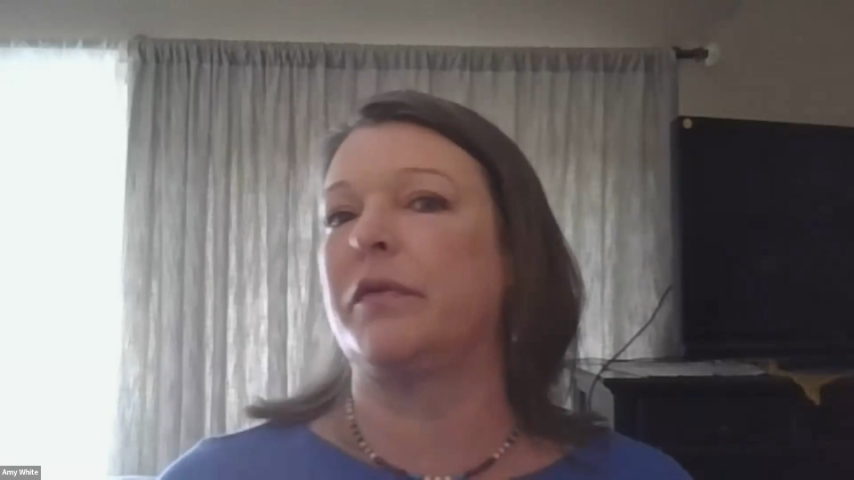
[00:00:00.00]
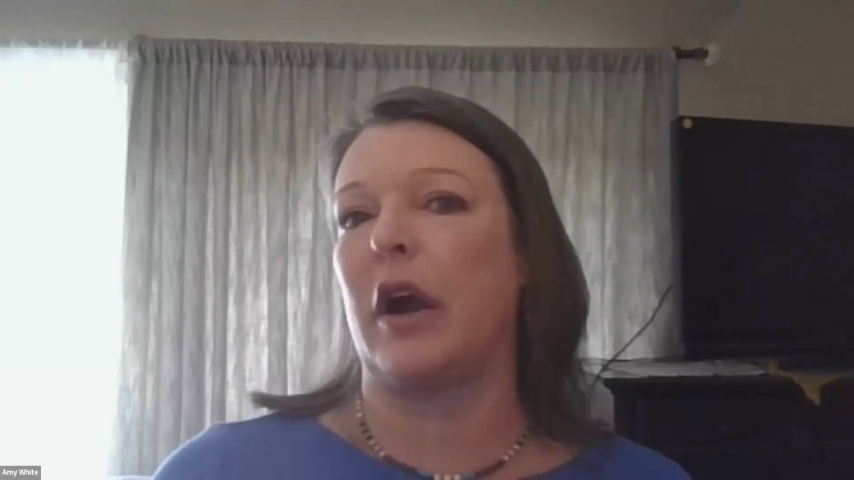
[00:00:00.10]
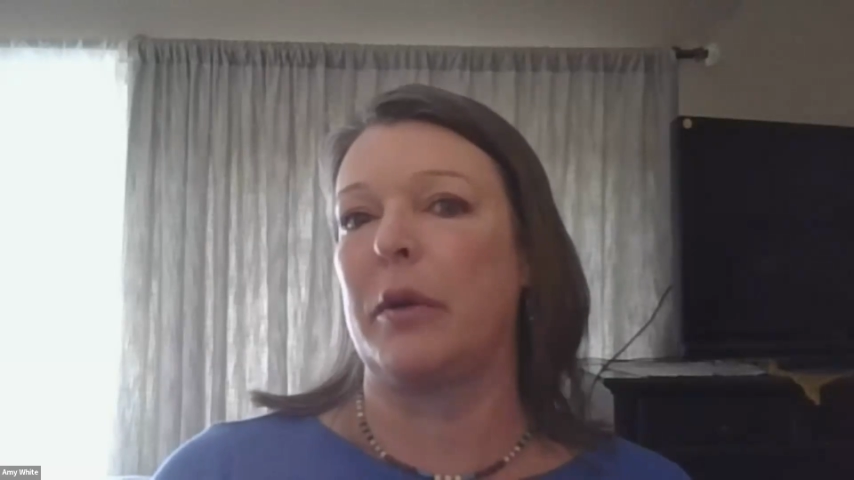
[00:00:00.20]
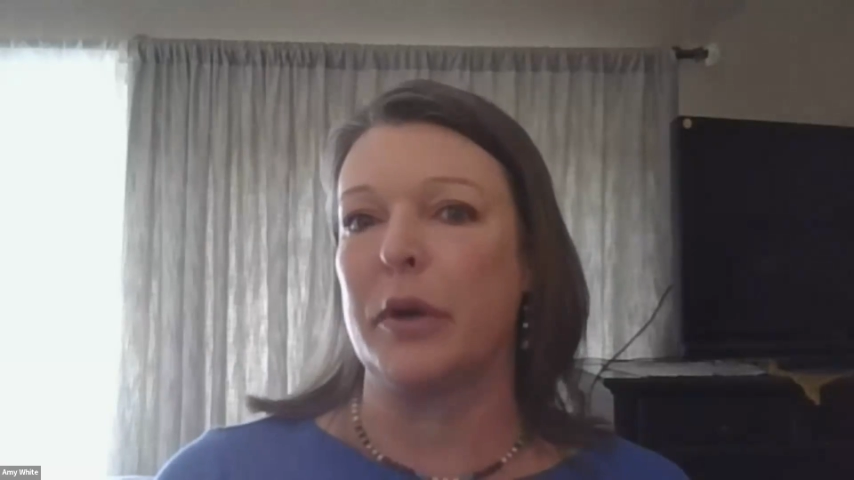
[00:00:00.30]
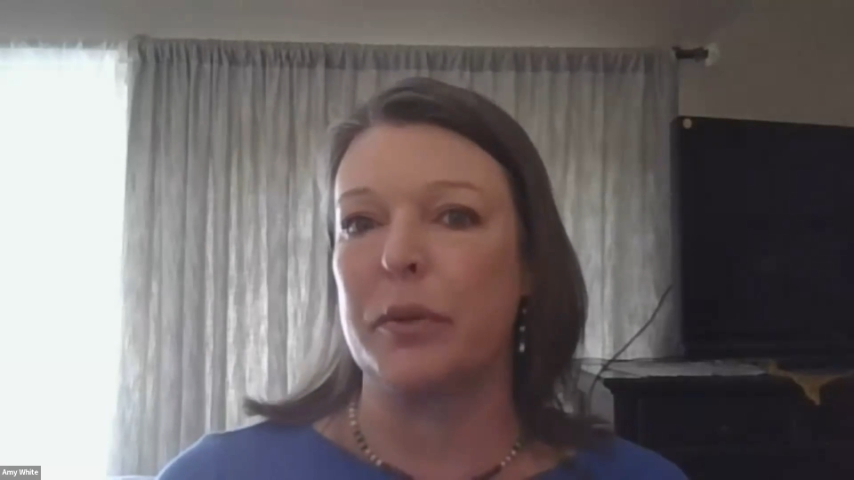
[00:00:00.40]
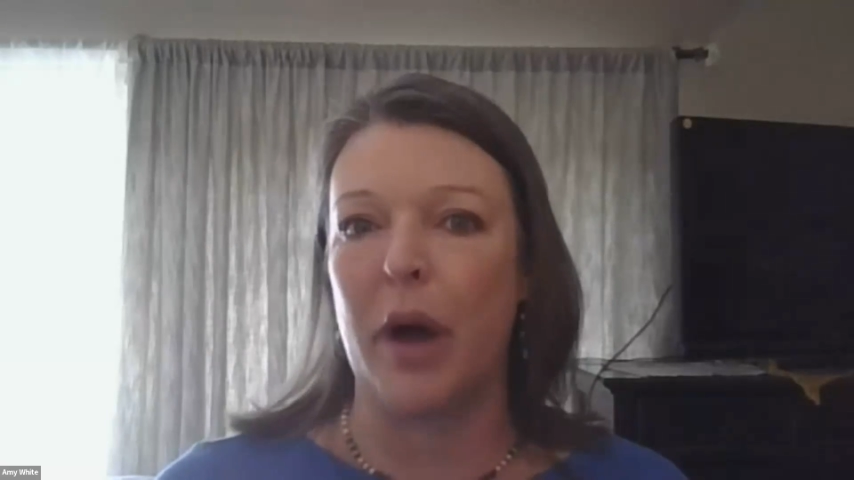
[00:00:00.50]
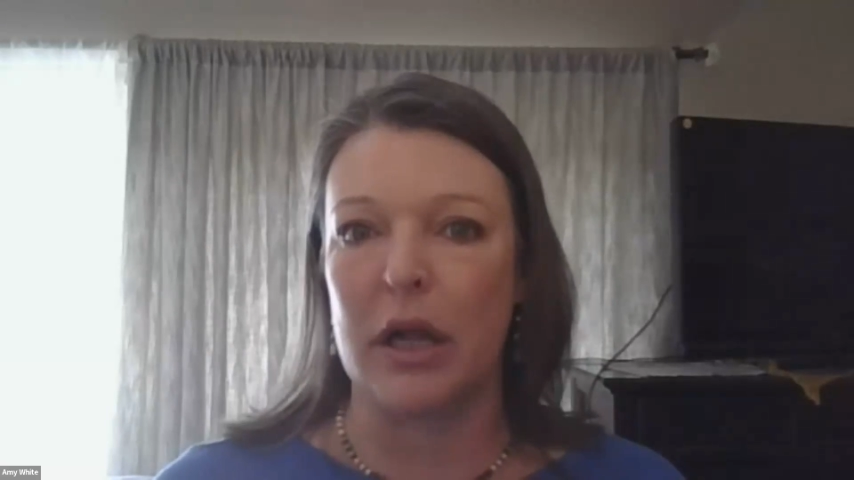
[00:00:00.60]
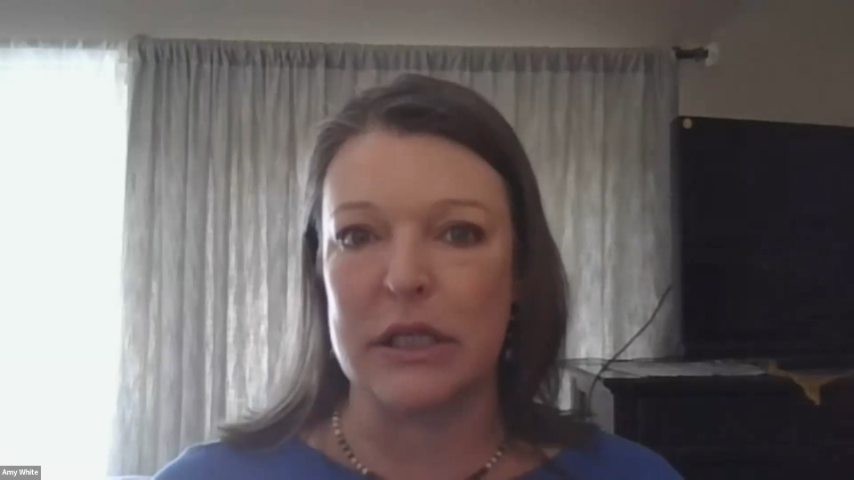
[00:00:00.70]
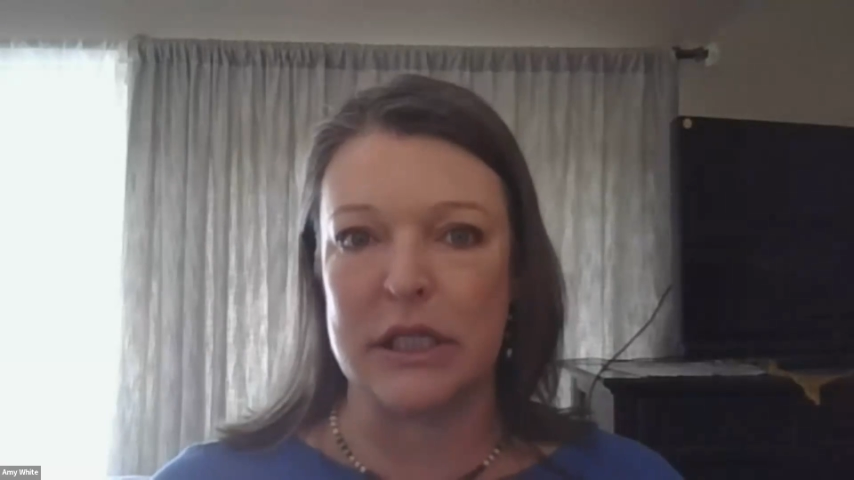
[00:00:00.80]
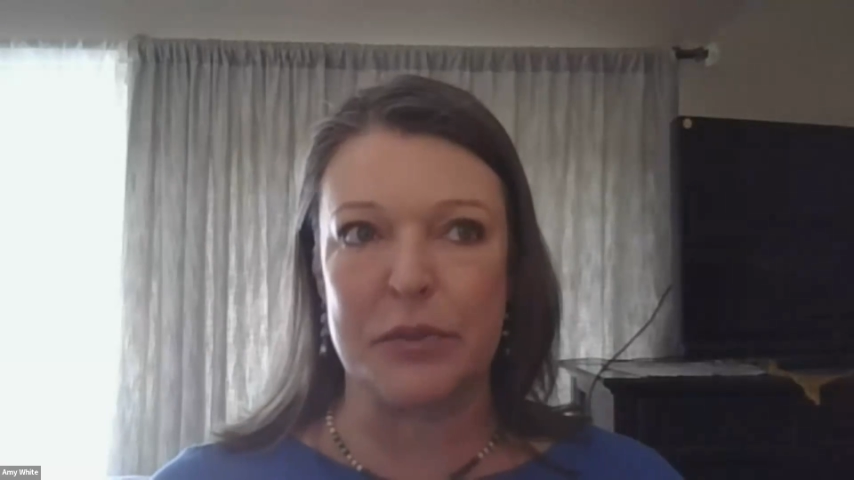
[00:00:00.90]
environmental
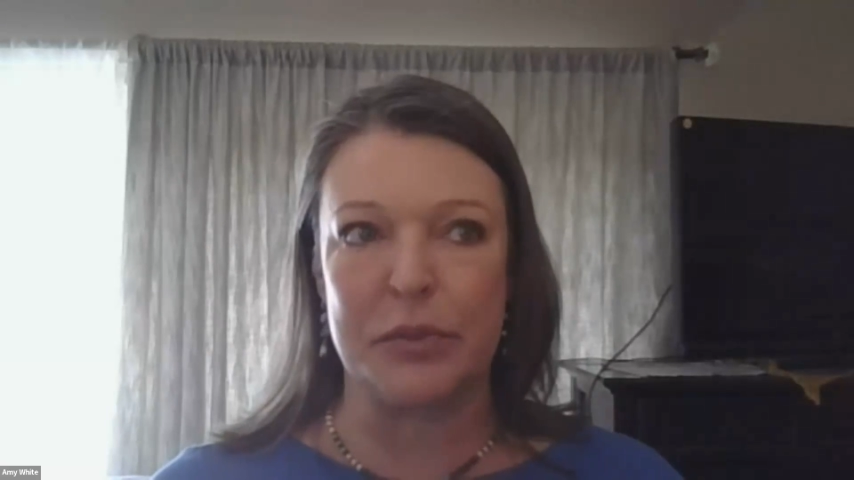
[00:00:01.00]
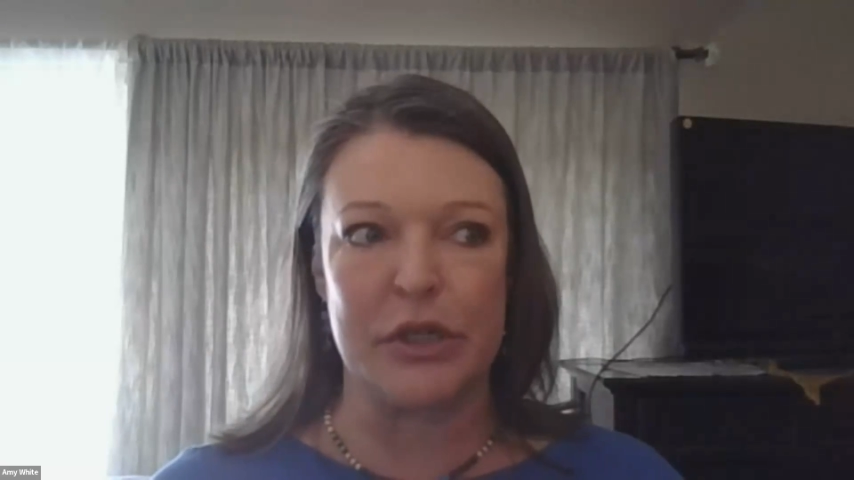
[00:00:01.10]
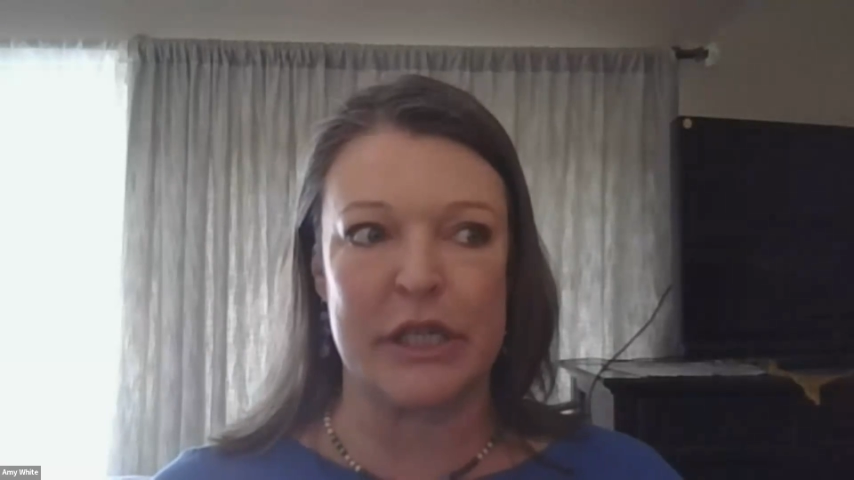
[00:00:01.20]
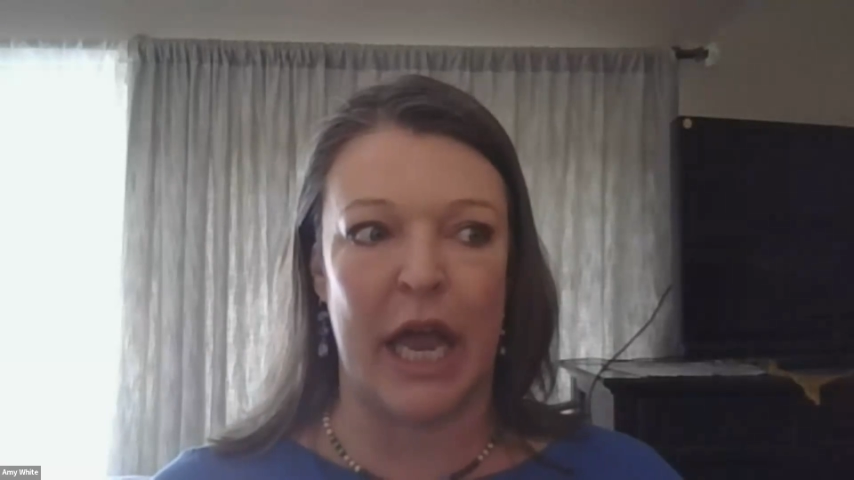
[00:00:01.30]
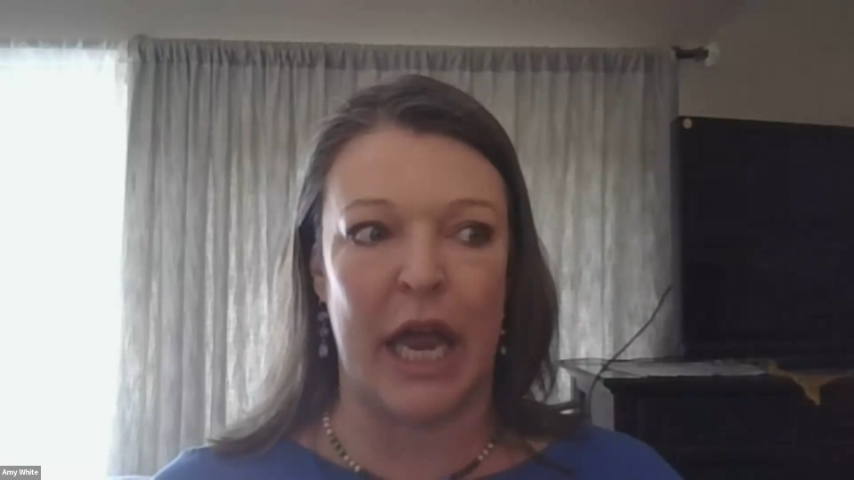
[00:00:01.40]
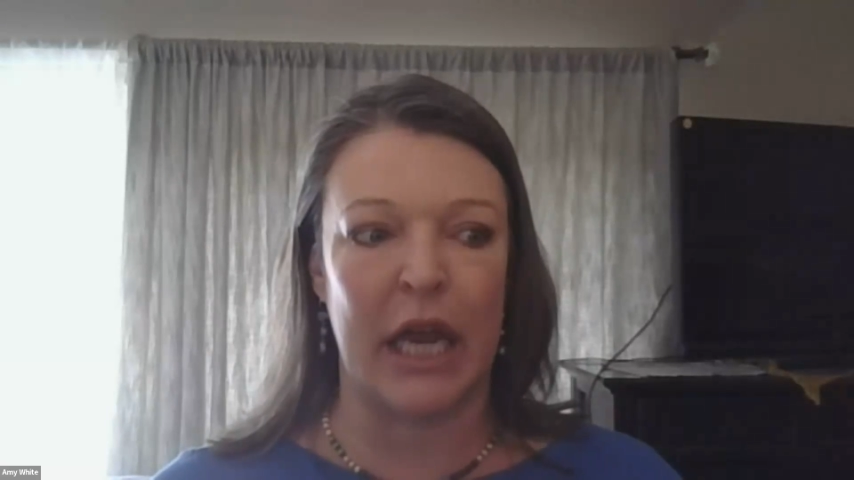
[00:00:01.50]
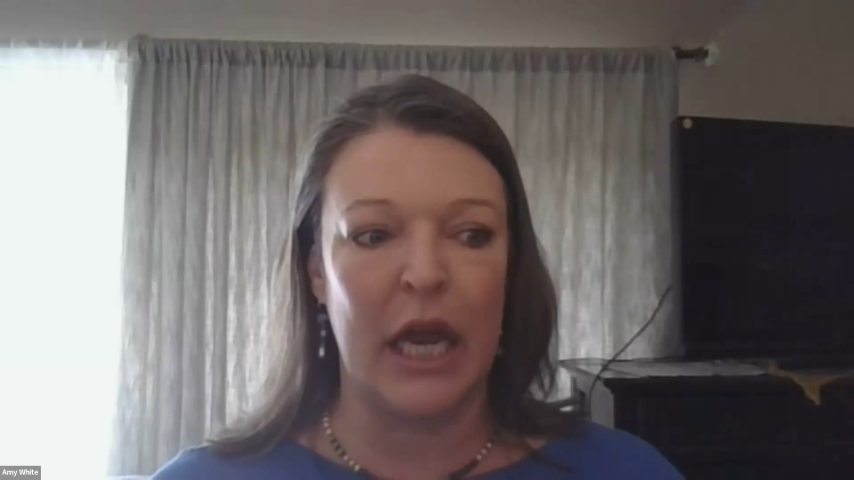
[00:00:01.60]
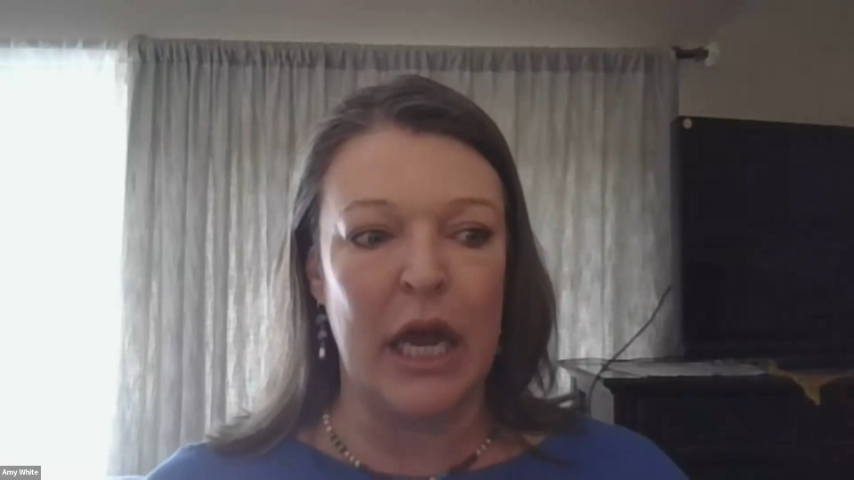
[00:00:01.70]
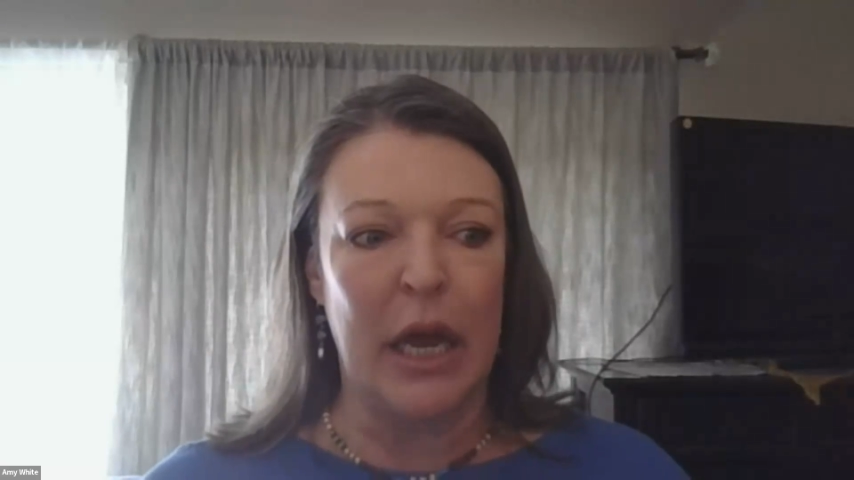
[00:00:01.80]
policies per se,